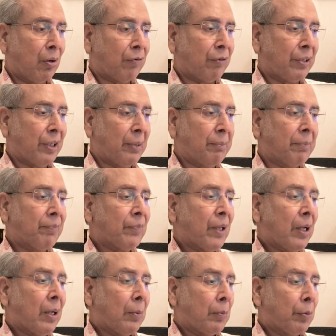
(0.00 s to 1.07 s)
of deep
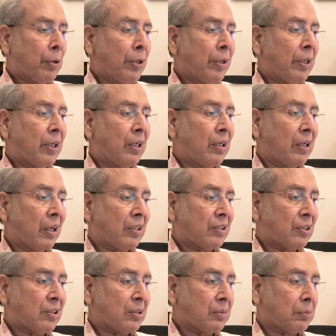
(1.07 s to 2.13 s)
political
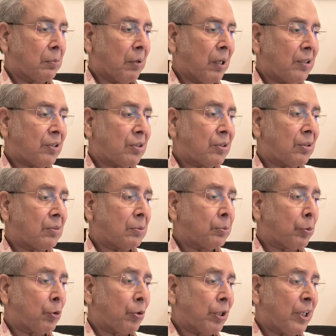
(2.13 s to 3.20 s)
crisis, mass
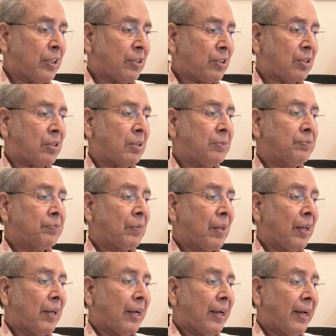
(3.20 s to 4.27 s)
protests,
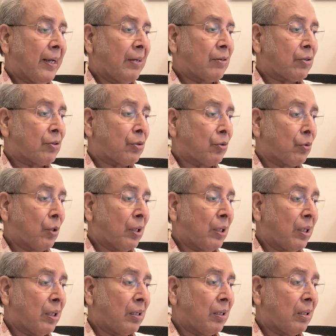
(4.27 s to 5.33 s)
and
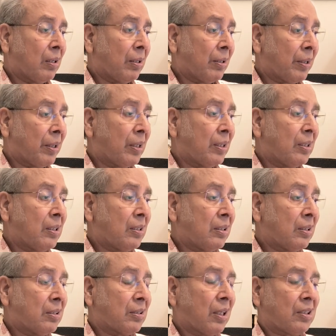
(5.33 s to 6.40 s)
solar
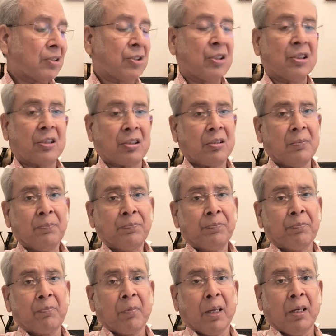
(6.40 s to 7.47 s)
triggered disasters.
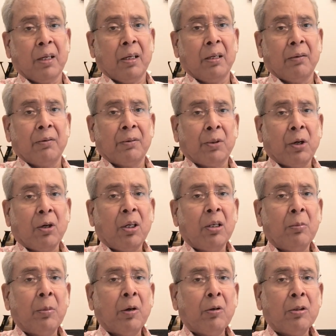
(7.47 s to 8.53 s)

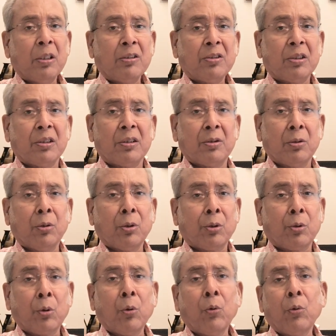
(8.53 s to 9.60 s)
Talking about the
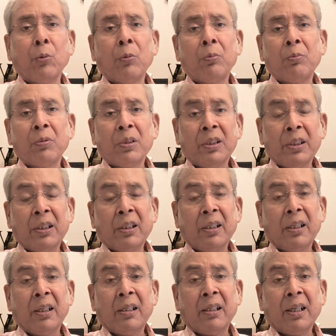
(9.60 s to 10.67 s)
Sindoor too,
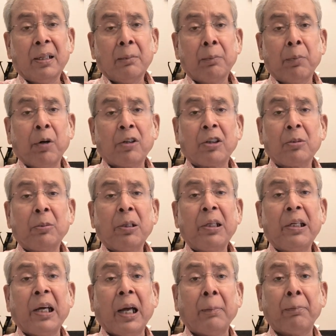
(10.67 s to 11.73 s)
it can
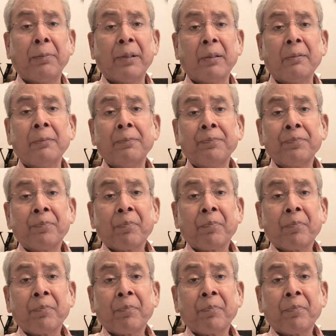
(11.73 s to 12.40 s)
possibly happen